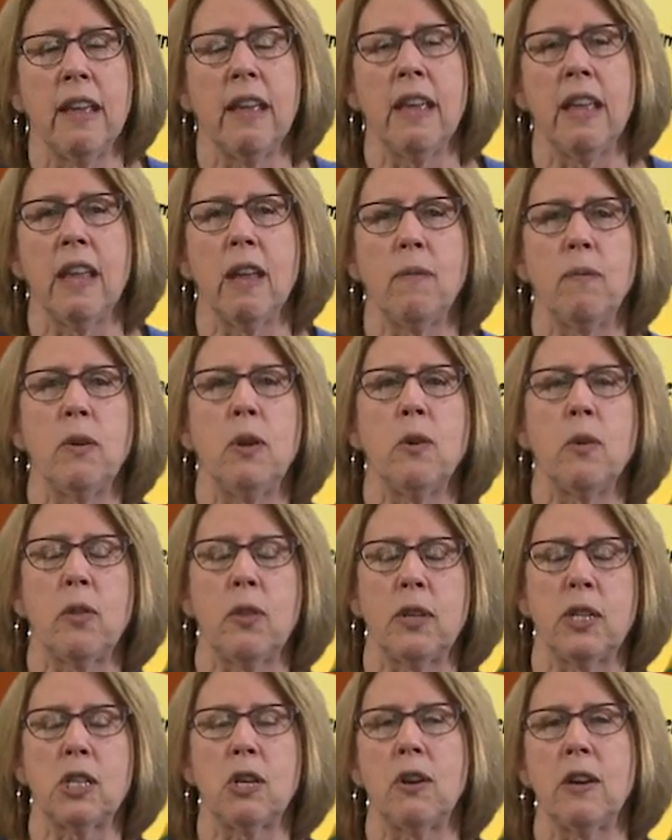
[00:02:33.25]
if you're
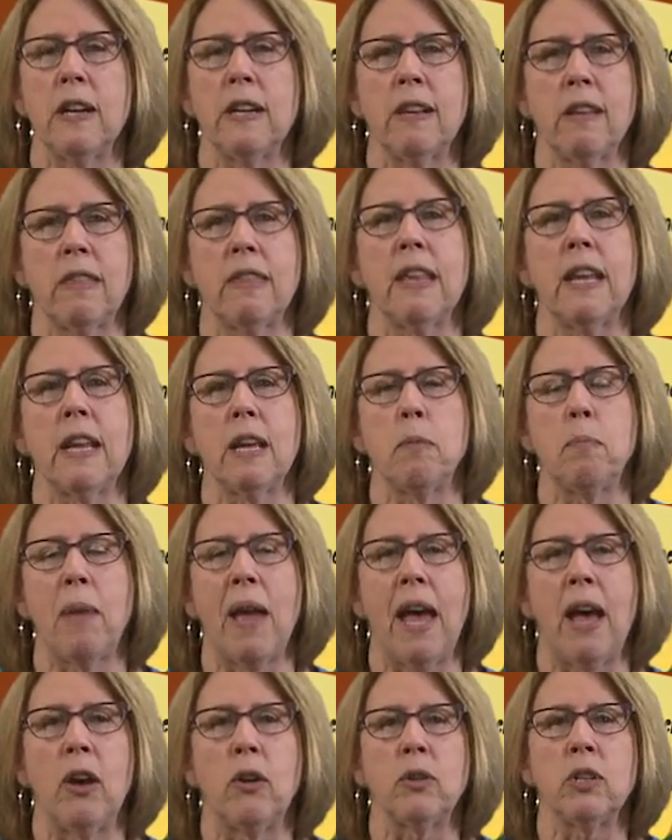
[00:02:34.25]
starting to think
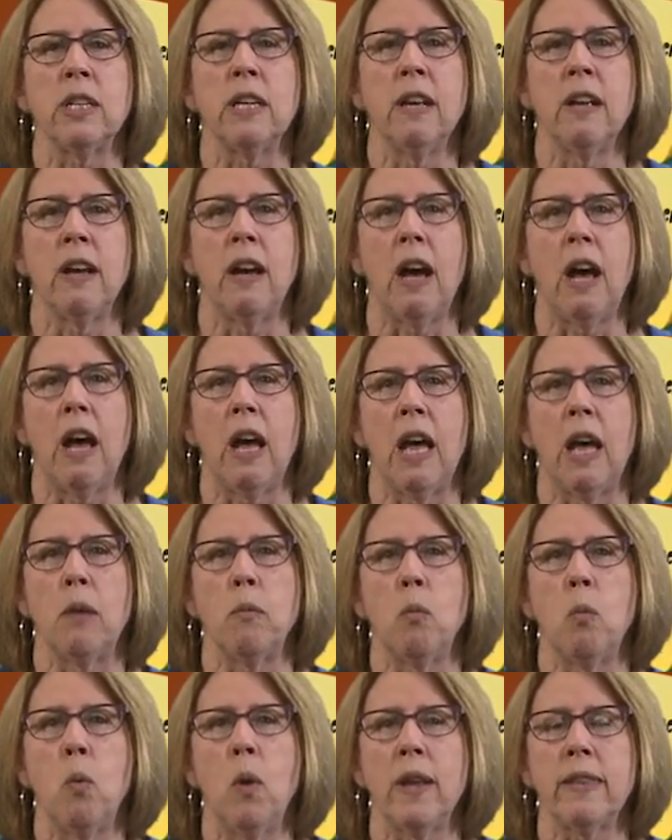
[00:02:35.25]
about
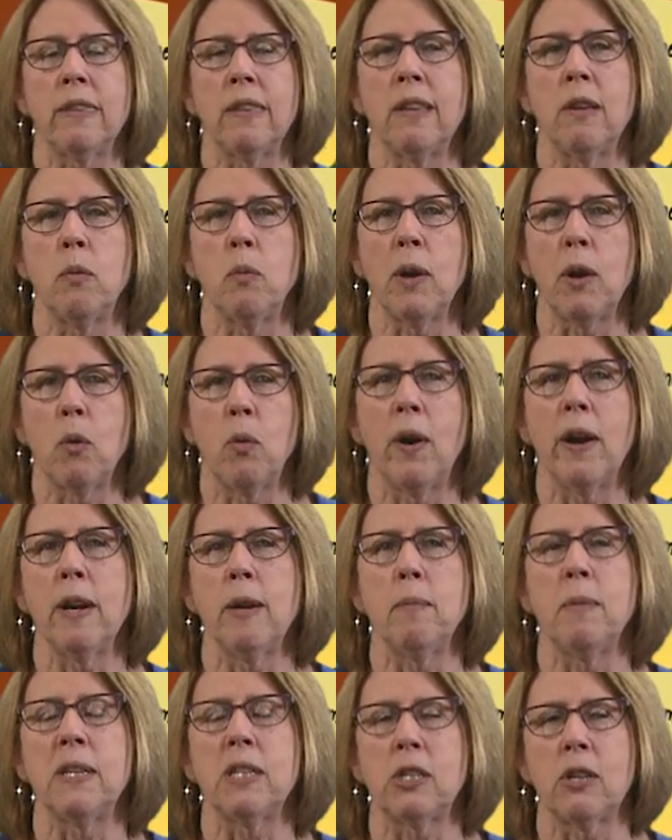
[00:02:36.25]
what the
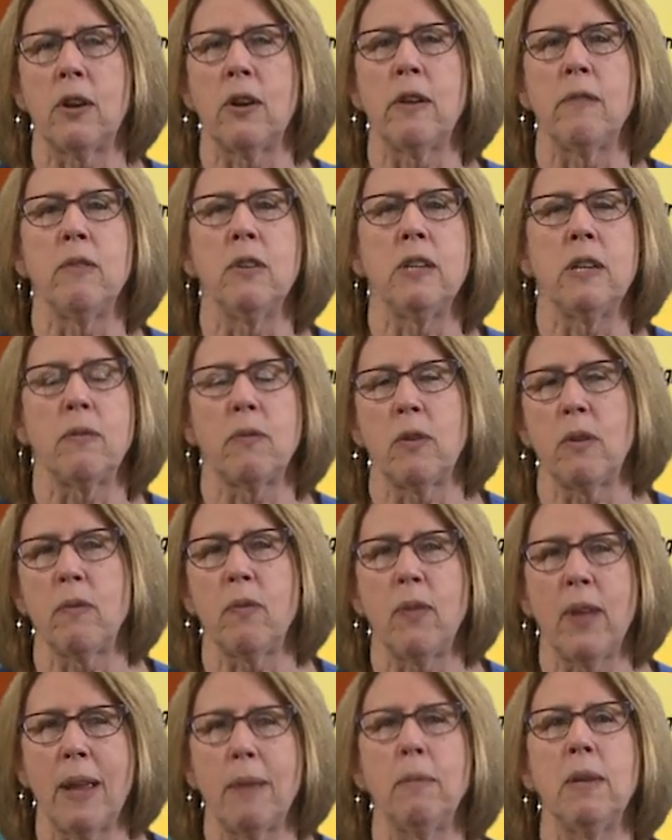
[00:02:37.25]
requirements are of the different
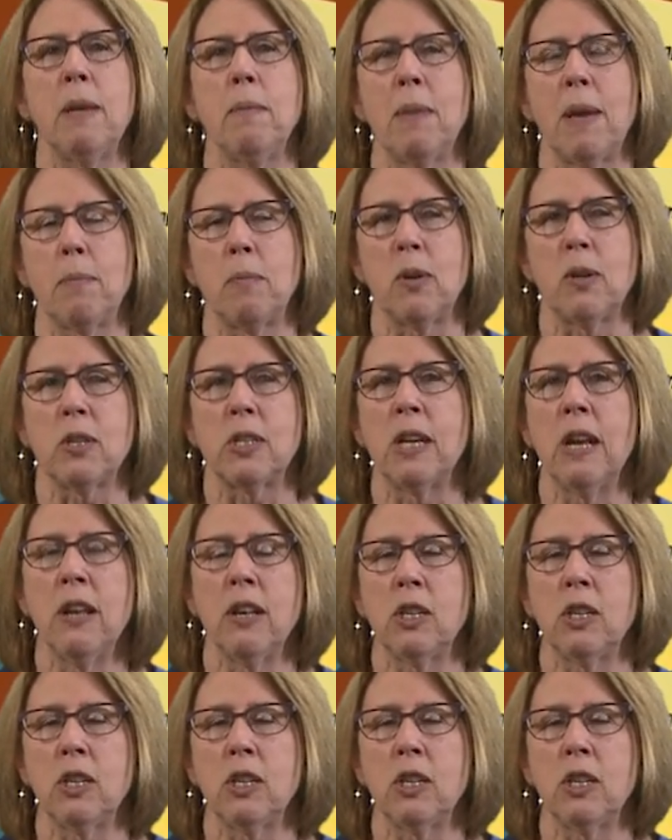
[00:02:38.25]
family members.